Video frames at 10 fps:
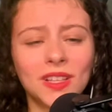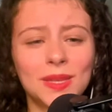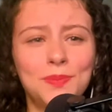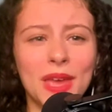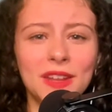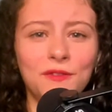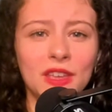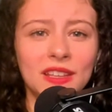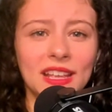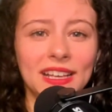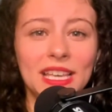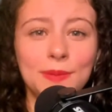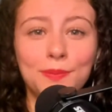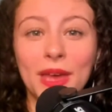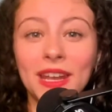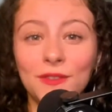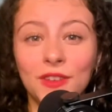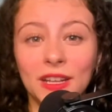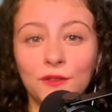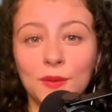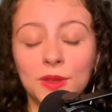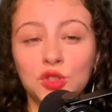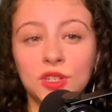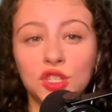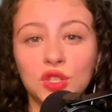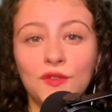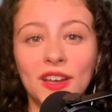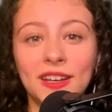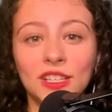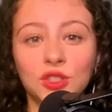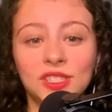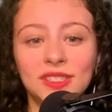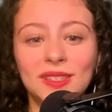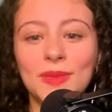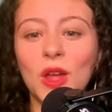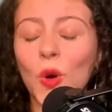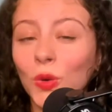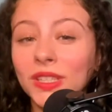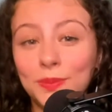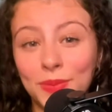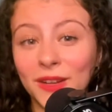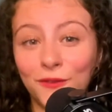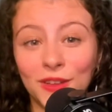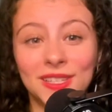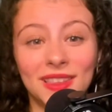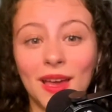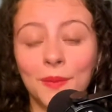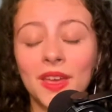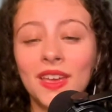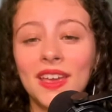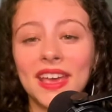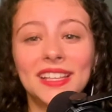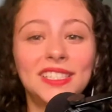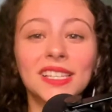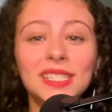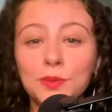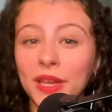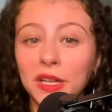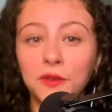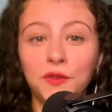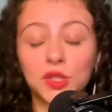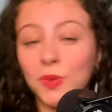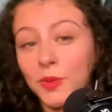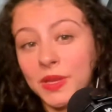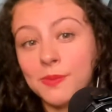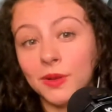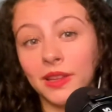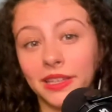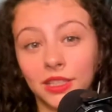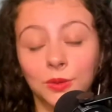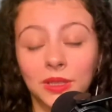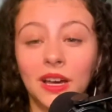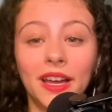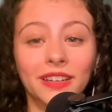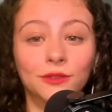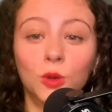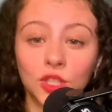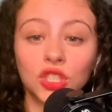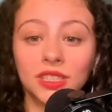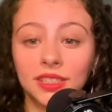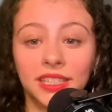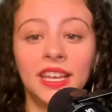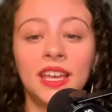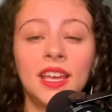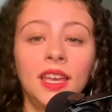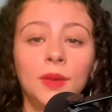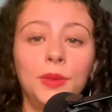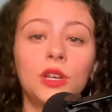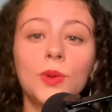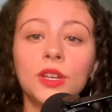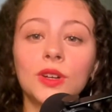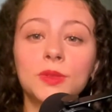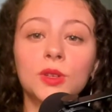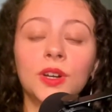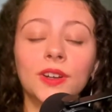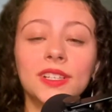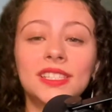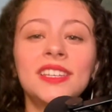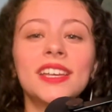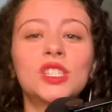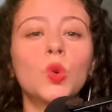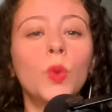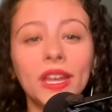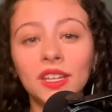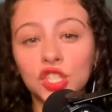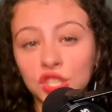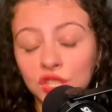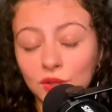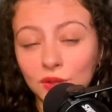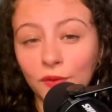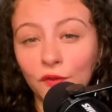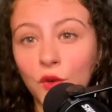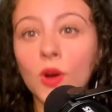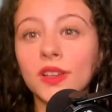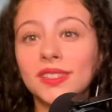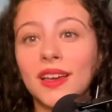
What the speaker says: to benefit and keep benefiting from the traditional financial system that only benefits them and doesn't benefit small people like you and I, unfortunately. Bitcoin cryptocurrency, it's a way to force